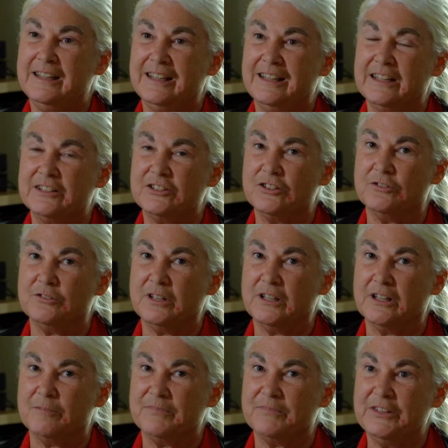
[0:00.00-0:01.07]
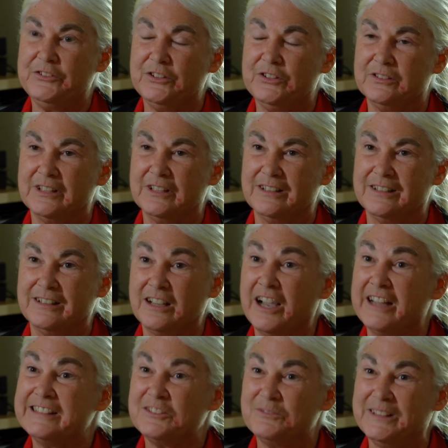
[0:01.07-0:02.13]
And so this is a
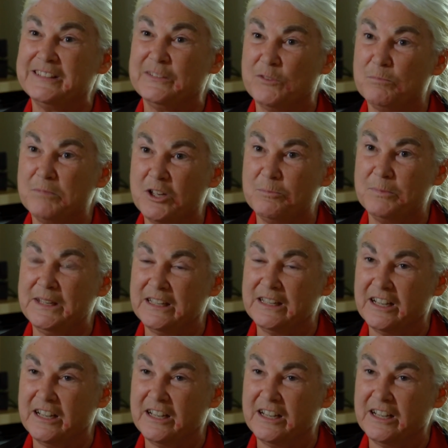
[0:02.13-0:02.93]
consequence of the blood being